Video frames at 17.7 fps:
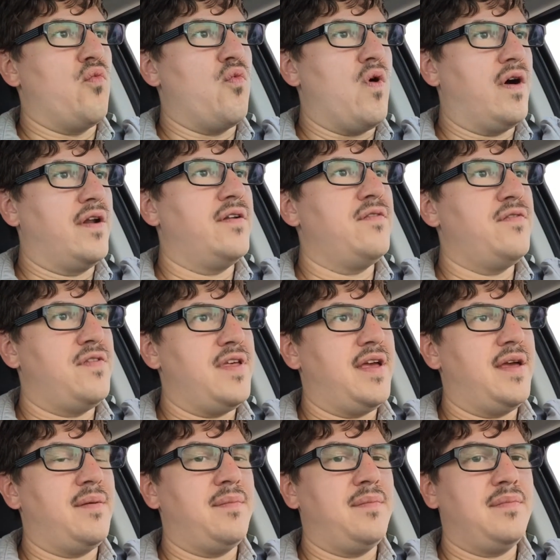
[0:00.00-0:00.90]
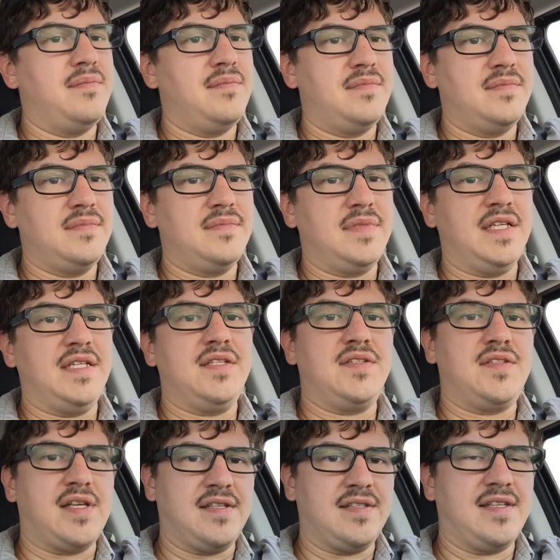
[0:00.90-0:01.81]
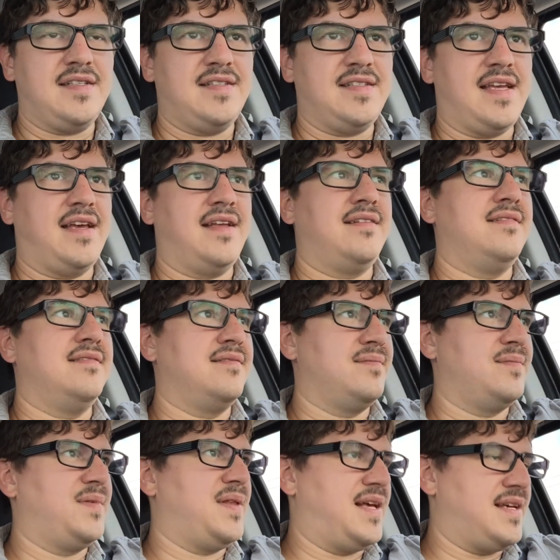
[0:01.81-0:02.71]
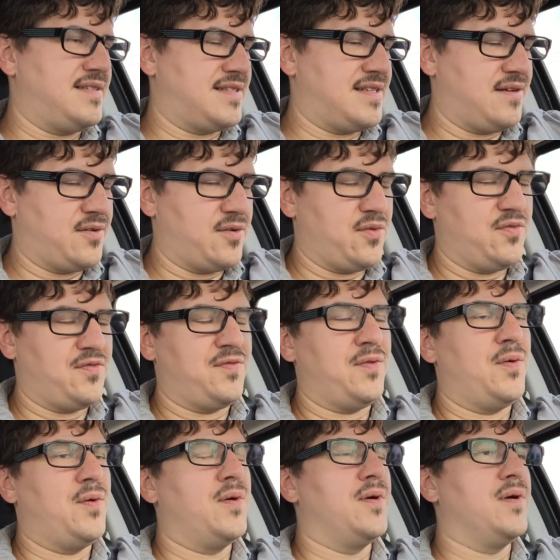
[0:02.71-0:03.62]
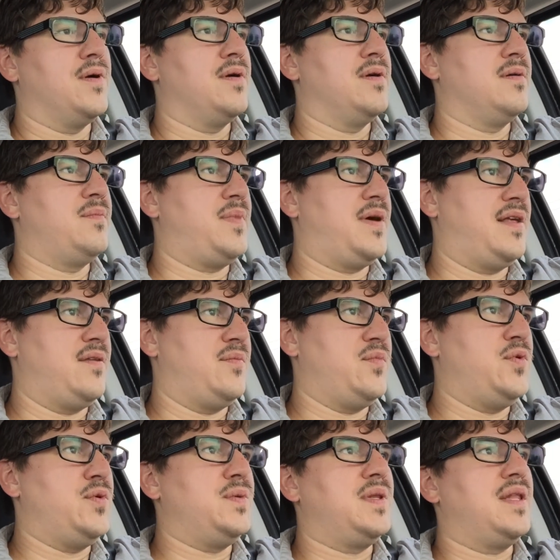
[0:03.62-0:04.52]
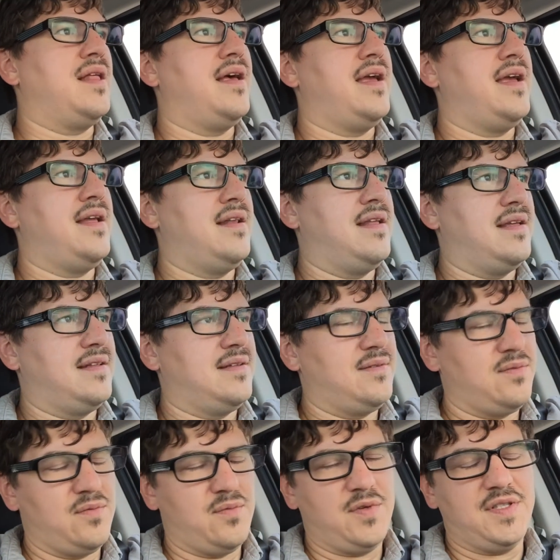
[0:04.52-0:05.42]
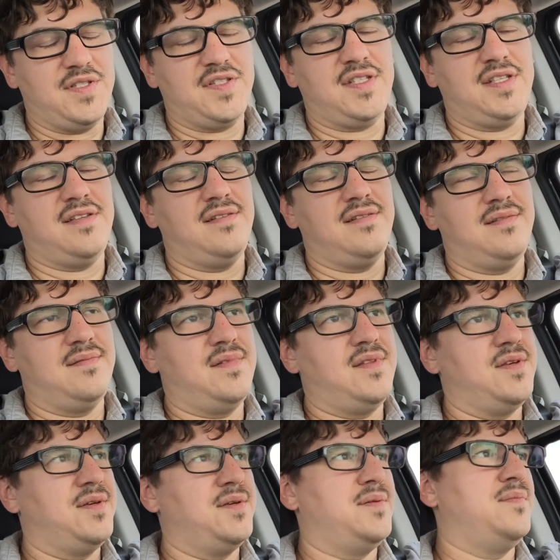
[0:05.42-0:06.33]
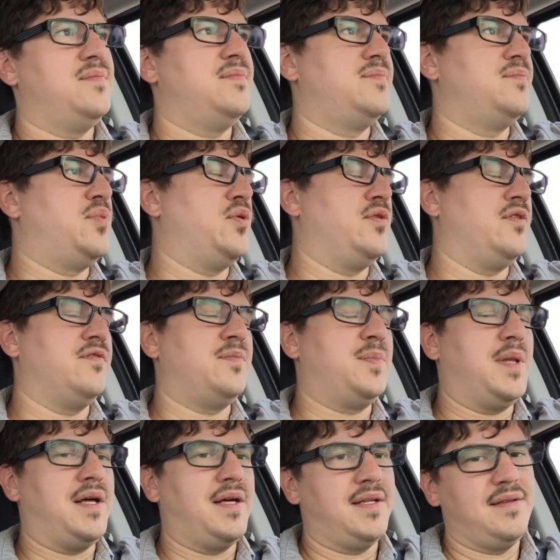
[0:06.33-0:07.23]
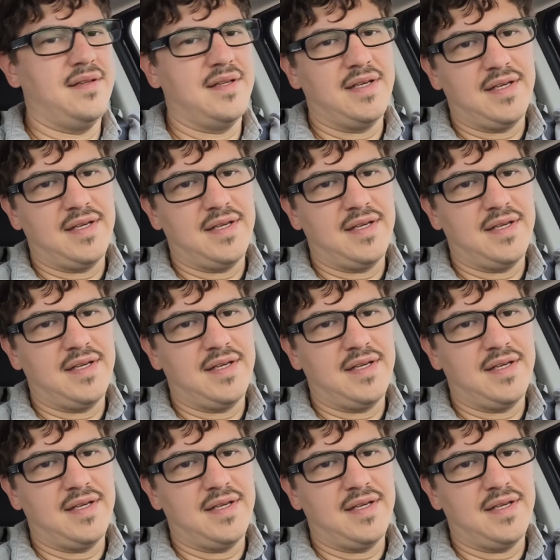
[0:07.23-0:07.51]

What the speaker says: One of them is, as I said, lies down on the floor by the moonlight, and we see the pool of blood